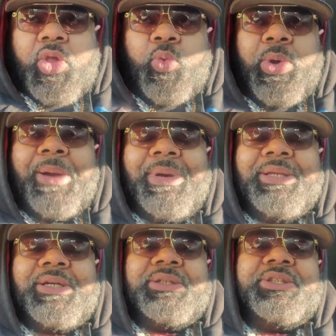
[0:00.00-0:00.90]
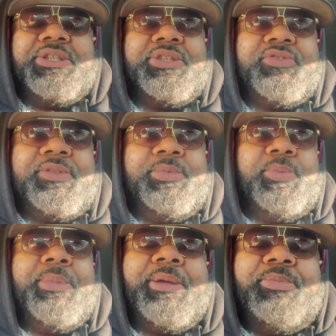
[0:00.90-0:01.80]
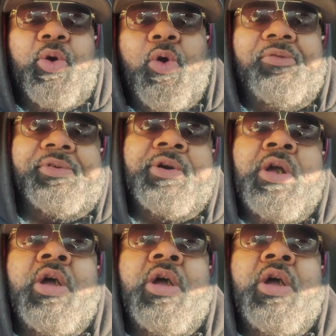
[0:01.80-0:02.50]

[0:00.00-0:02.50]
where I met the conditions for them to make the offer.